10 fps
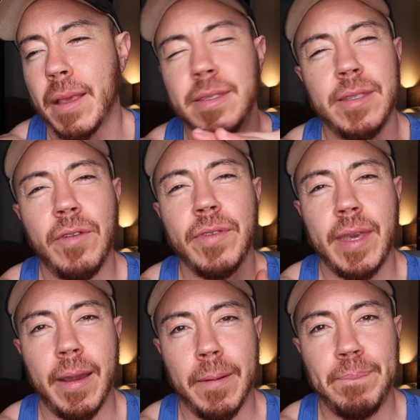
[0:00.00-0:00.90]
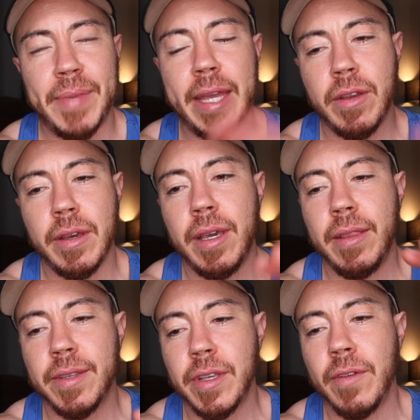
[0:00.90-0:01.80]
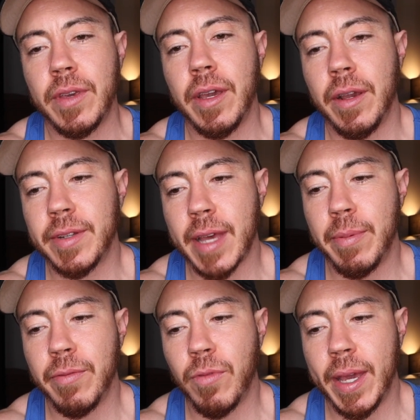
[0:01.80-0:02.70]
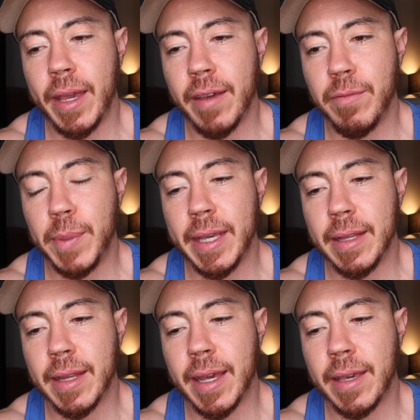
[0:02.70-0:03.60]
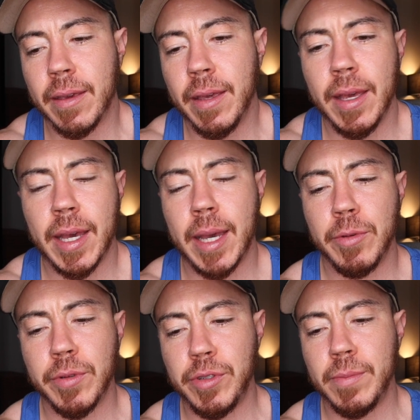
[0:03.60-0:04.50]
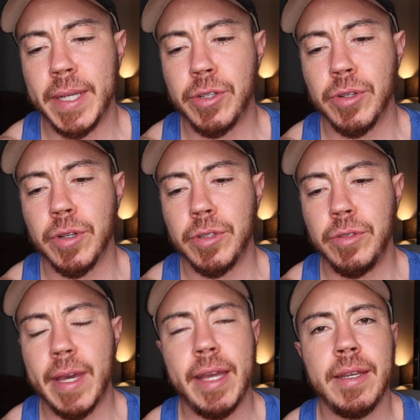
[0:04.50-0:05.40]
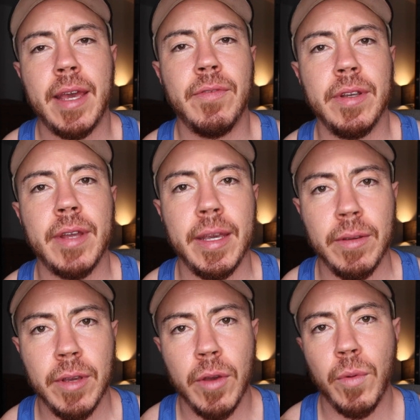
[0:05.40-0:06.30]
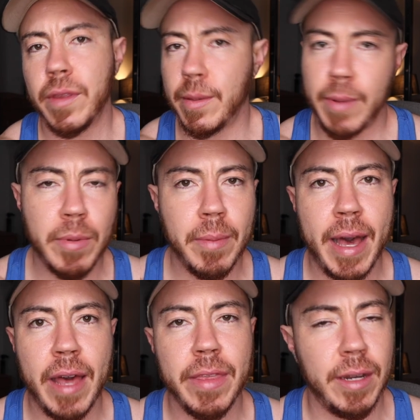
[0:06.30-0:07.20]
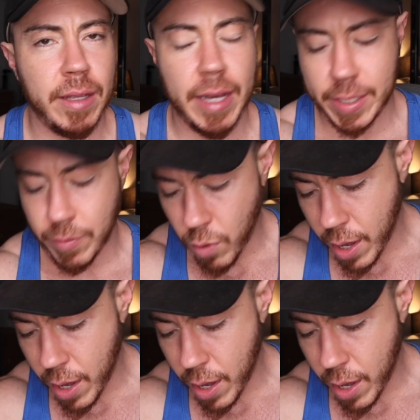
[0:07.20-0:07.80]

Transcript: self-care. And not in the self-care type of way of being like, I'm going to make sure to end every night with a bubble bath and a glass of